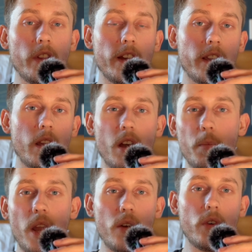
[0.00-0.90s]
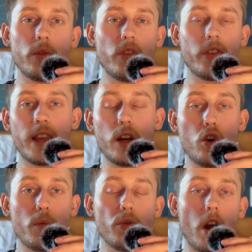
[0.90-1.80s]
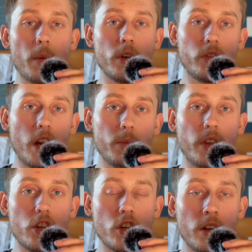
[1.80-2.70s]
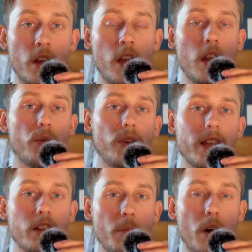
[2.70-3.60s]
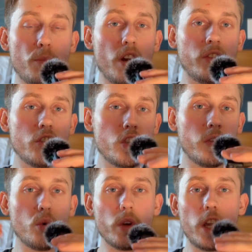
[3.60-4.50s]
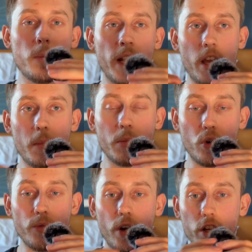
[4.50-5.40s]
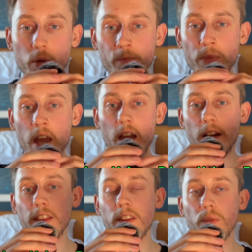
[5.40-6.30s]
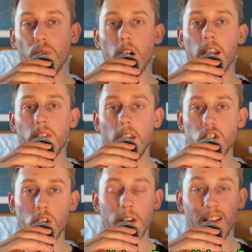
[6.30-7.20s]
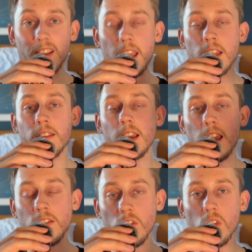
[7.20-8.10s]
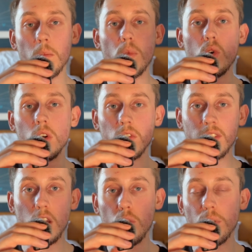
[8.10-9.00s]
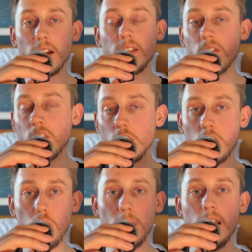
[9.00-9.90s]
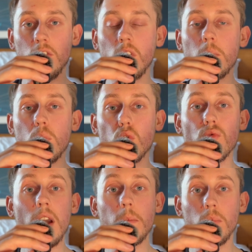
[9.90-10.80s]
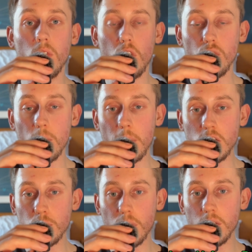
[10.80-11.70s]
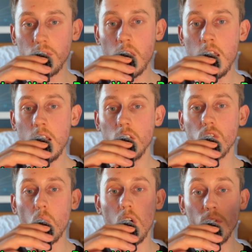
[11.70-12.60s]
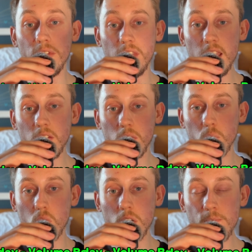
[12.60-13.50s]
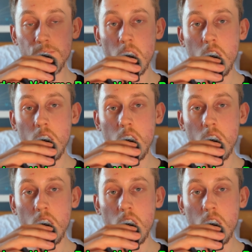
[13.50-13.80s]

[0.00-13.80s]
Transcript: like a bit of a skill primer type session. Flat dumbbell press is just to accumulate a bit more volume. And then this Friday session is again to get in some more skill practice and accumulate some more reps on the bench press. So on this one,